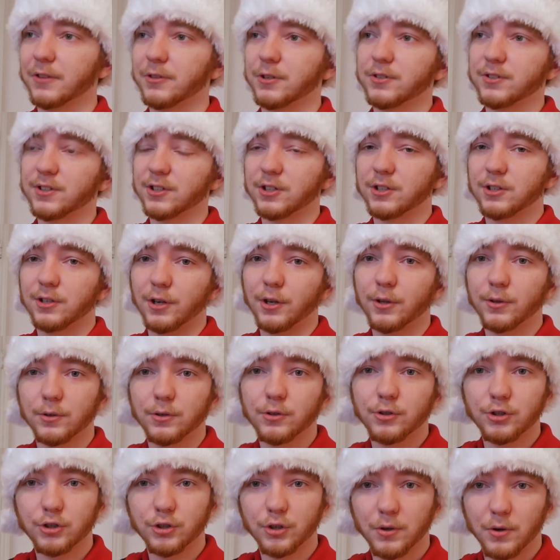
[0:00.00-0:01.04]
There's
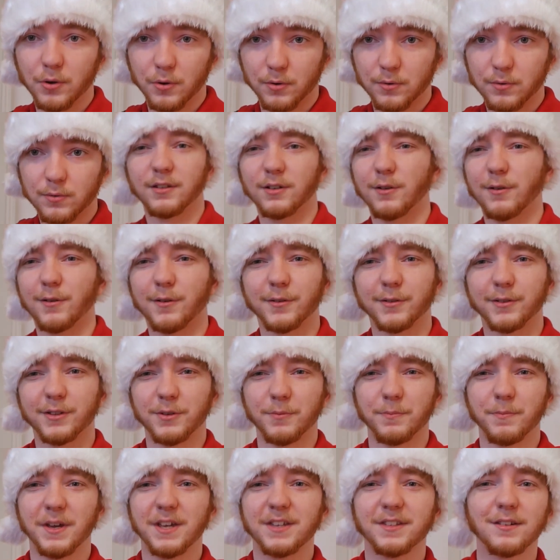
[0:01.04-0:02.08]
another show called The
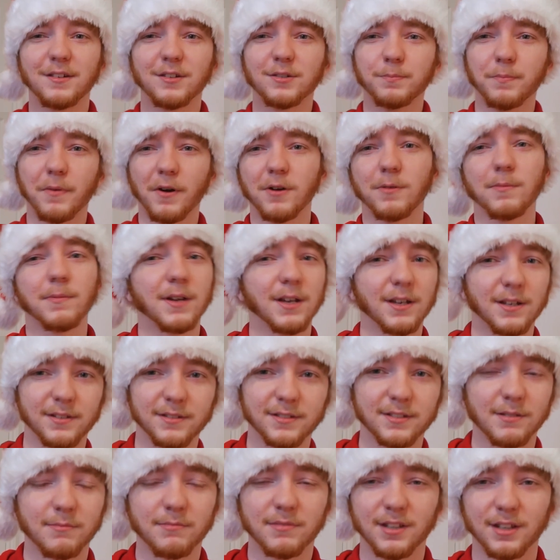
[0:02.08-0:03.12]
Amazing Spider-Man
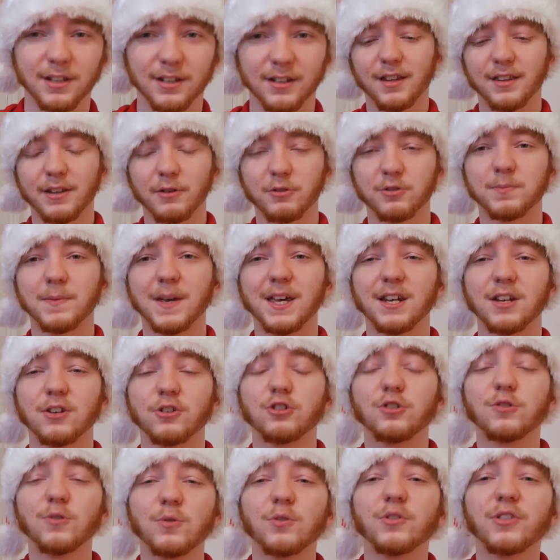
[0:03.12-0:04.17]
something that was made in
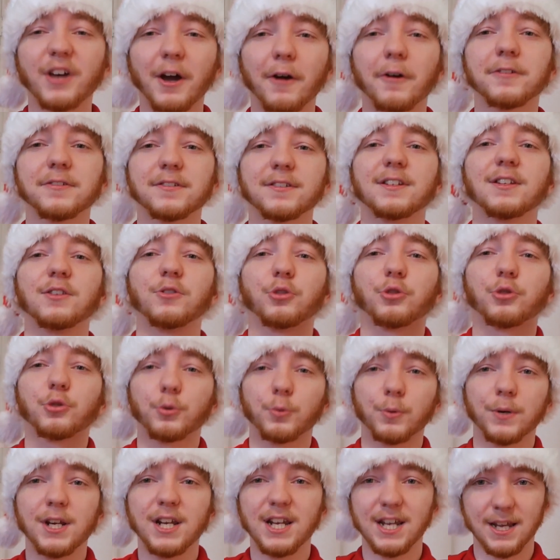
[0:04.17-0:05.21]

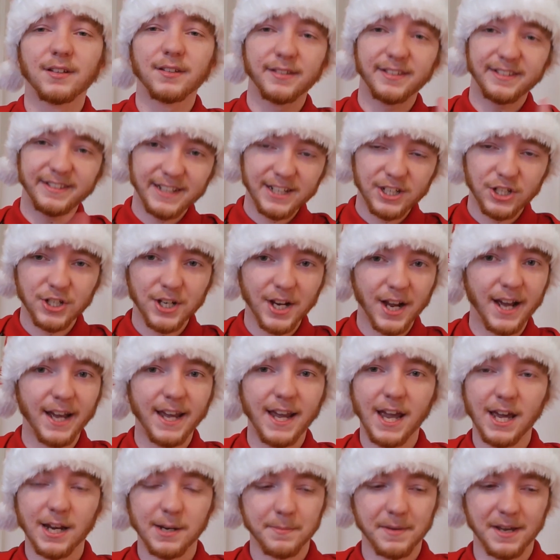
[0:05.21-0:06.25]
2003, CGI
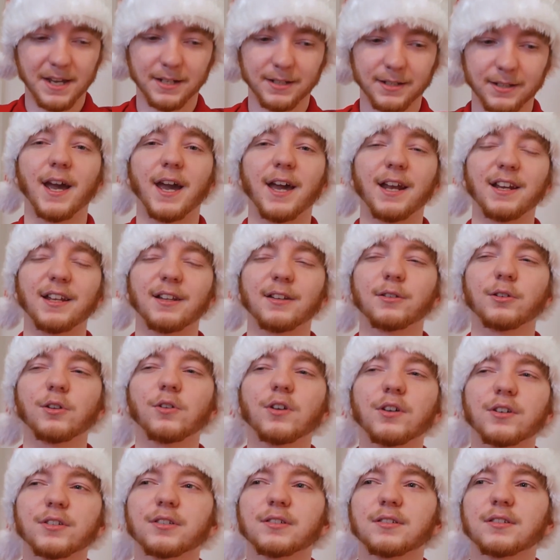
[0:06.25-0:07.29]
animated, and it
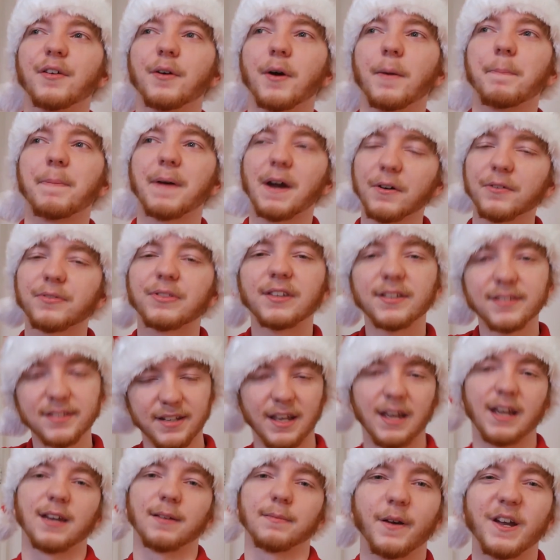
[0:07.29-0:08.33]
looks about the
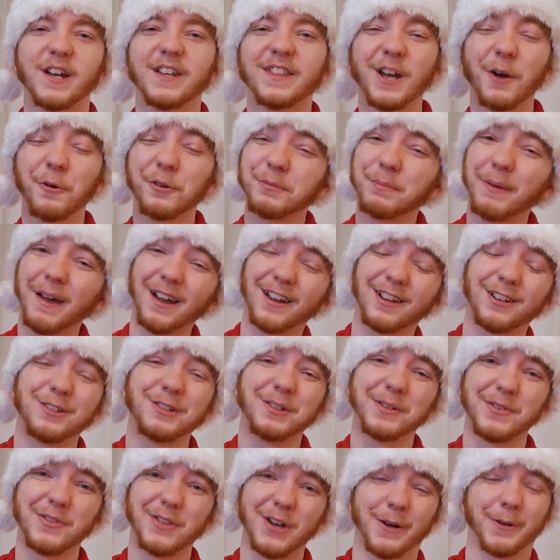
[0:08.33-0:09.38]
same, and that was back in
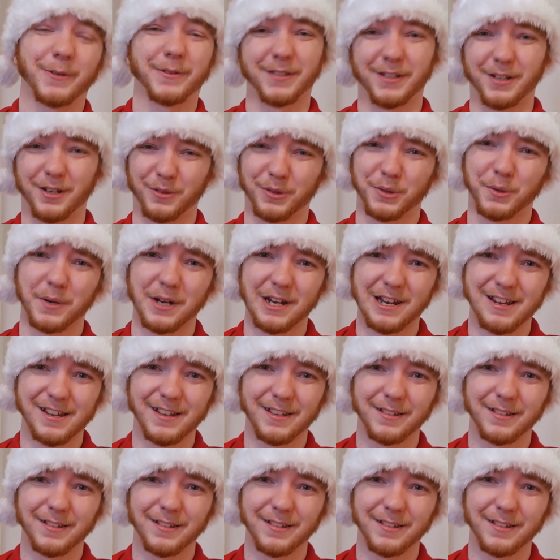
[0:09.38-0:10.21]
2003.